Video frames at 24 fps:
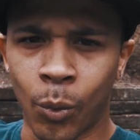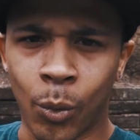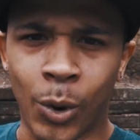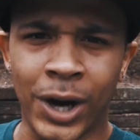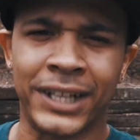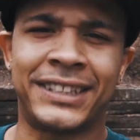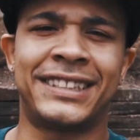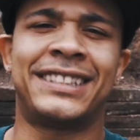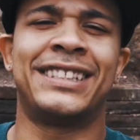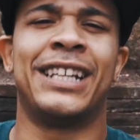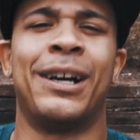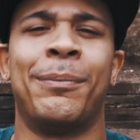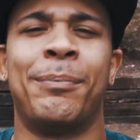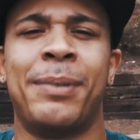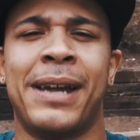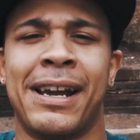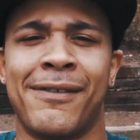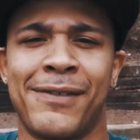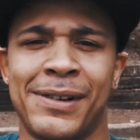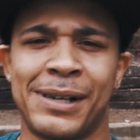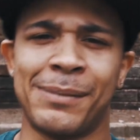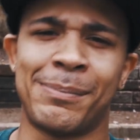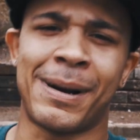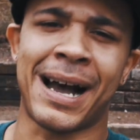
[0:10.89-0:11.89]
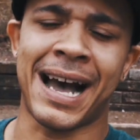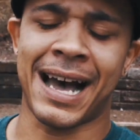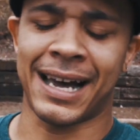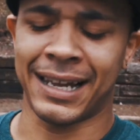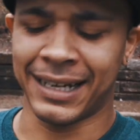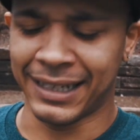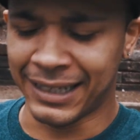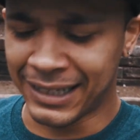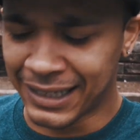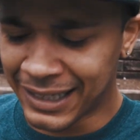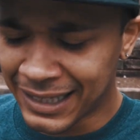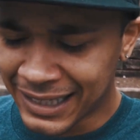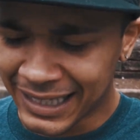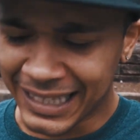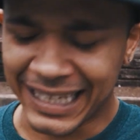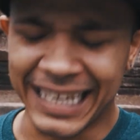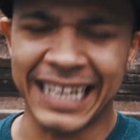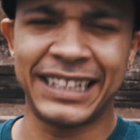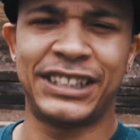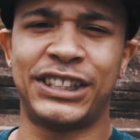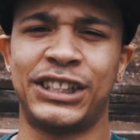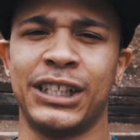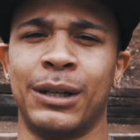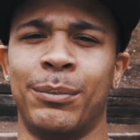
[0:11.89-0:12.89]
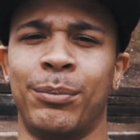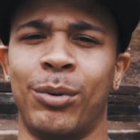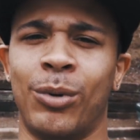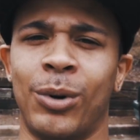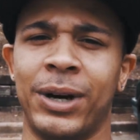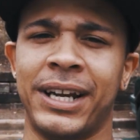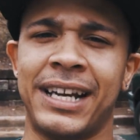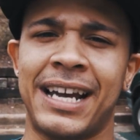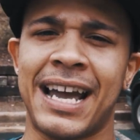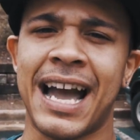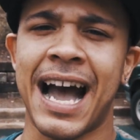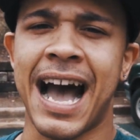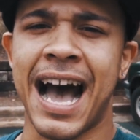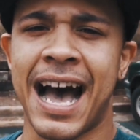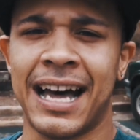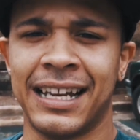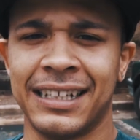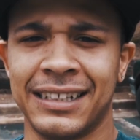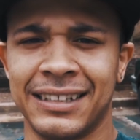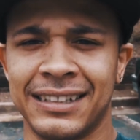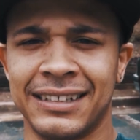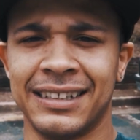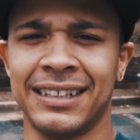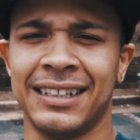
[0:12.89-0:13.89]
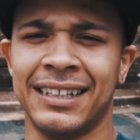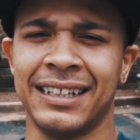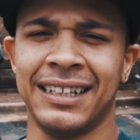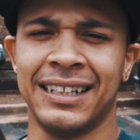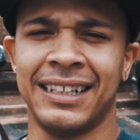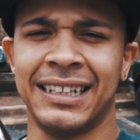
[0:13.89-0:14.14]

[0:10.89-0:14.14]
What's up, everybody? It's your boy, Cotton.